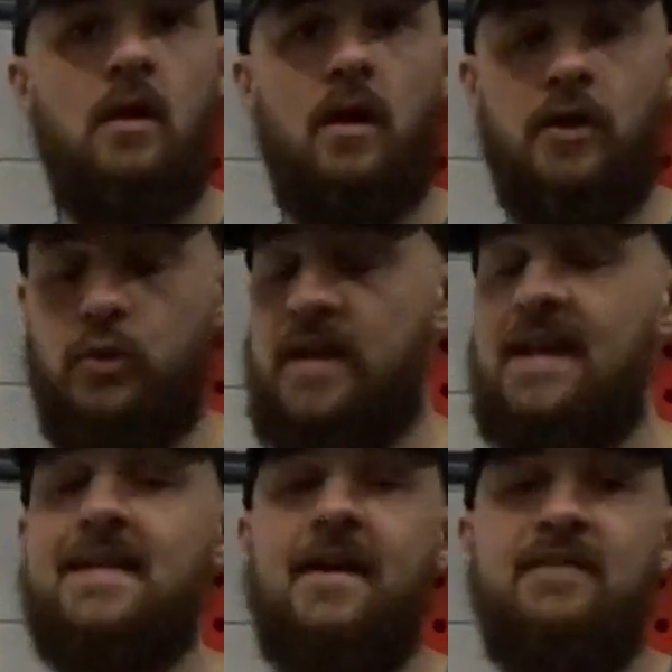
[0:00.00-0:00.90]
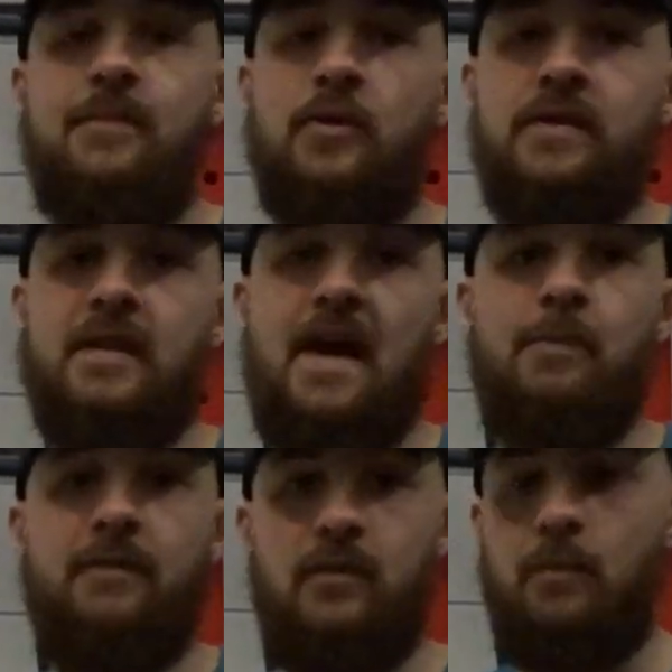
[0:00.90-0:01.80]
You can dive deeper into
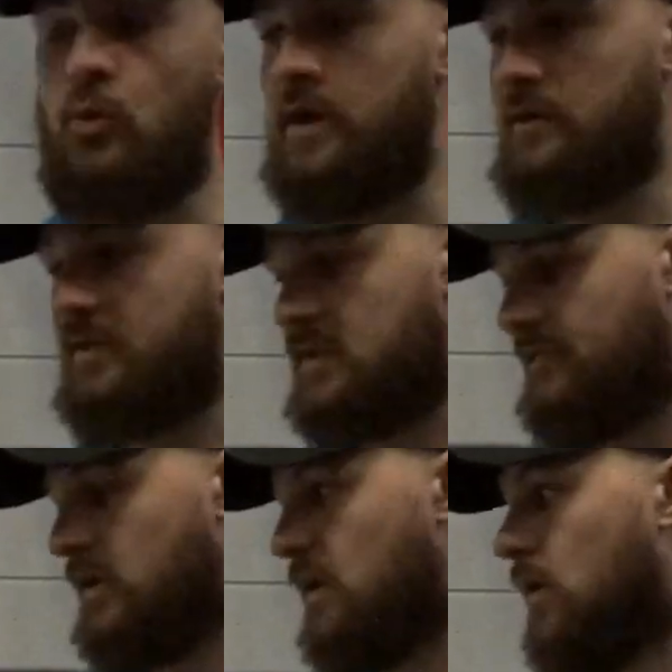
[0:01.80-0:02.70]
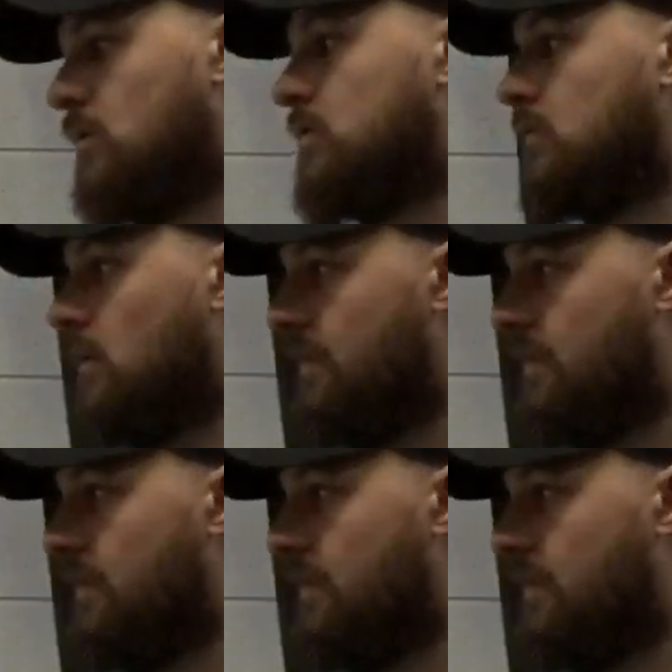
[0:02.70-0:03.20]
that, but for the point of this video,